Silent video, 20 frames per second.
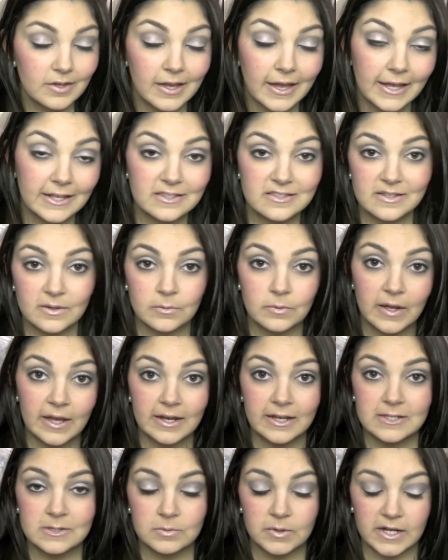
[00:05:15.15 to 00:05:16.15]
hence so
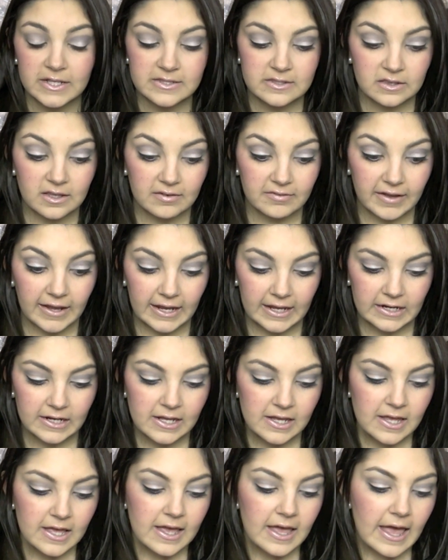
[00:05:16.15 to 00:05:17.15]
I guess why it's love-hate.
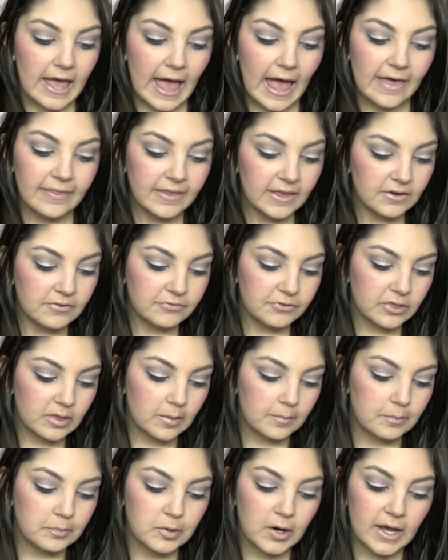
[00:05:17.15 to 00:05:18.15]
And then for
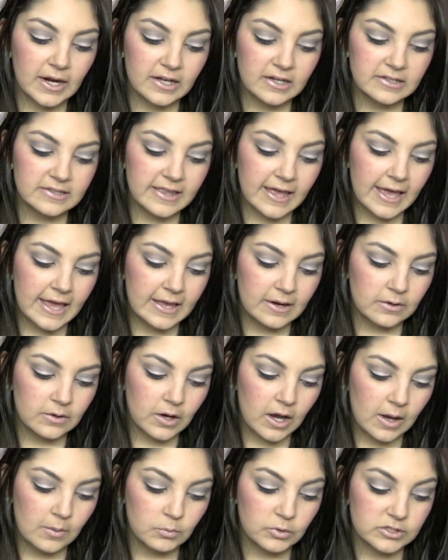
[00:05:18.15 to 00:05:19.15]
the product that
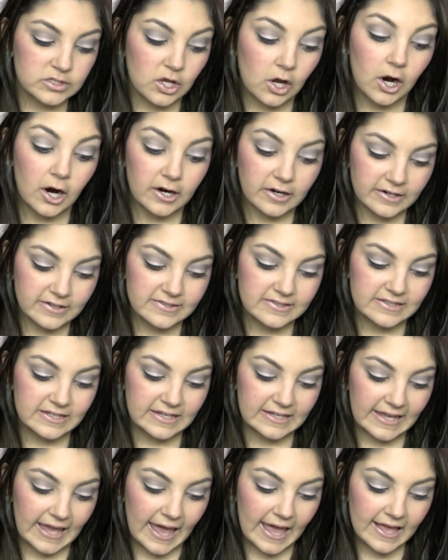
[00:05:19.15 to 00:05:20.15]
um, was hardest
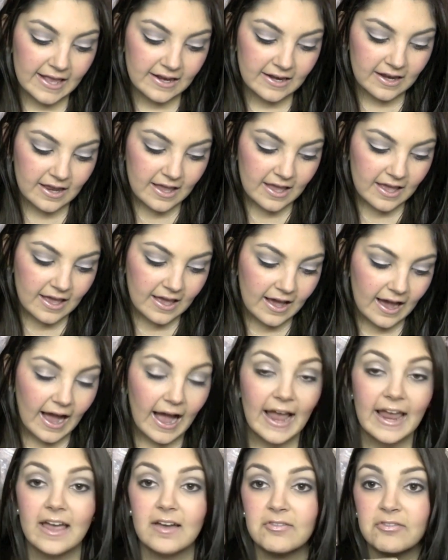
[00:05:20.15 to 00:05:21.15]
to get,
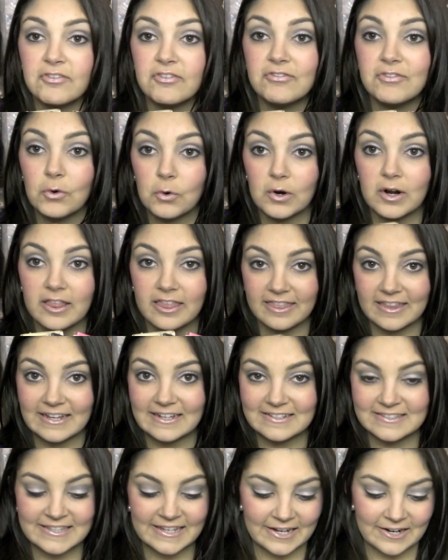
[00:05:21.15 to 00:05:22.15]
I have four
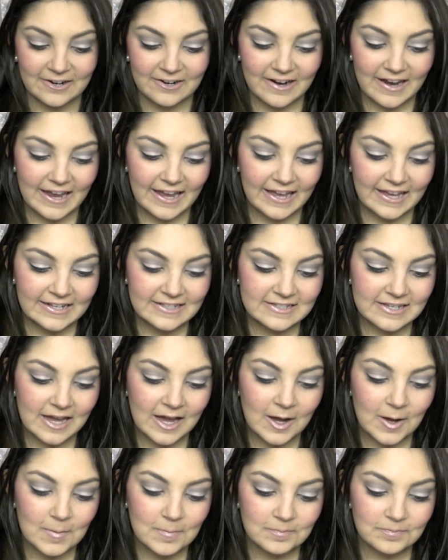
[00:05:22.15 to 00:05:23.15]
things here. And
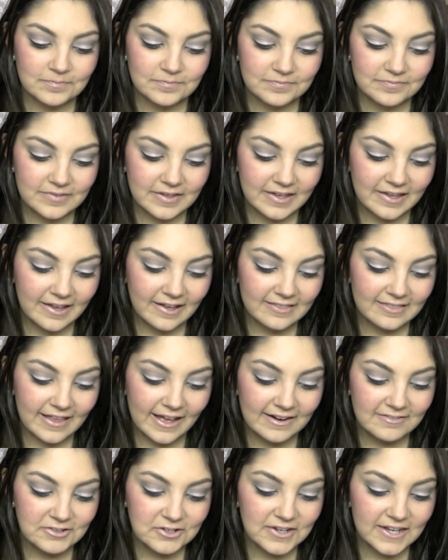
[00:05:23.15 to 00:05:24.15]
um, a
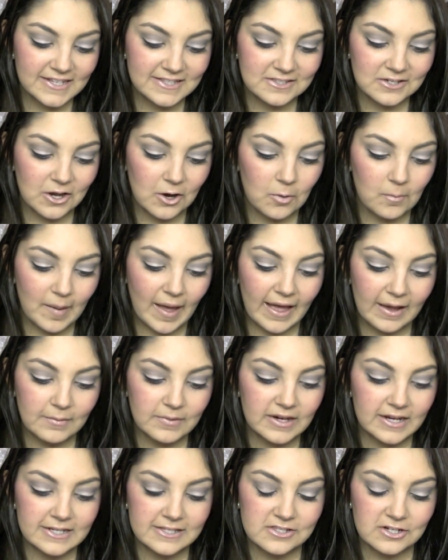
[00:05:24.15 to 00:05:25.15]
lot of you guys know, back
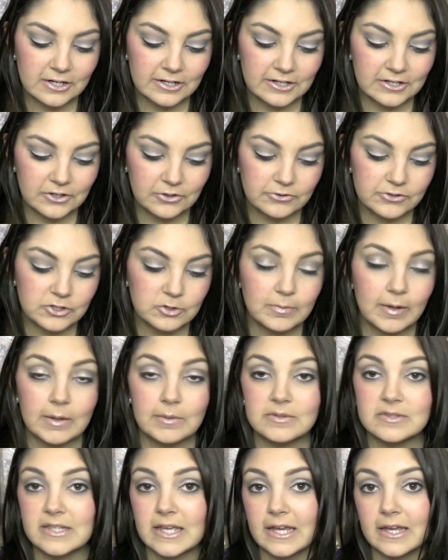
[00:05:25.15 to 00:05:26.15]
when I started YouTube,
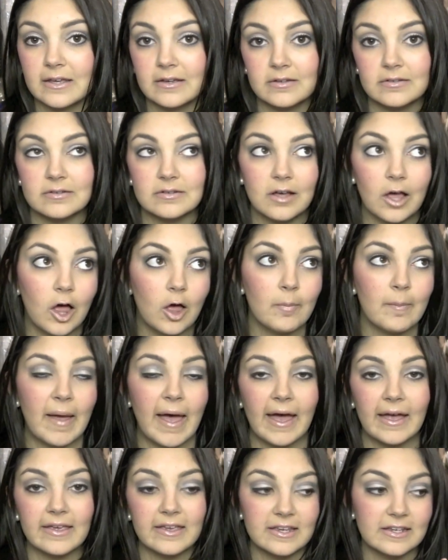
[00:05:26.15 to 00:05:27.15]
I was like all
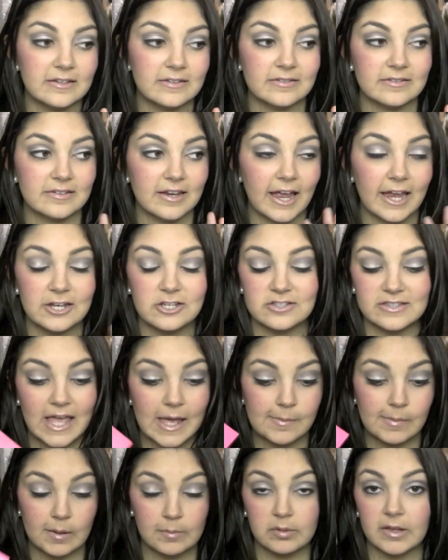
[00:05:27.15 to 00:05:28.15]
MAC and I just
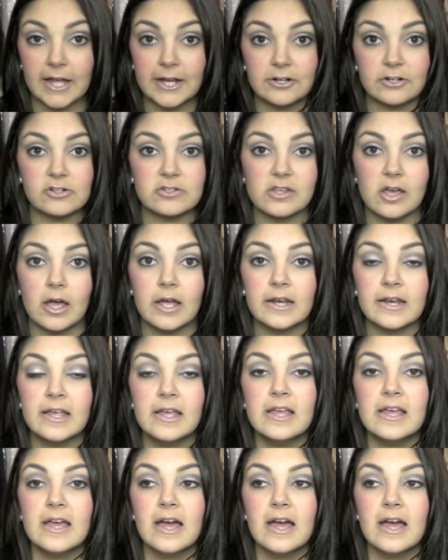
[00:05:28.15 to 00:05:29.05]
had my blinders on.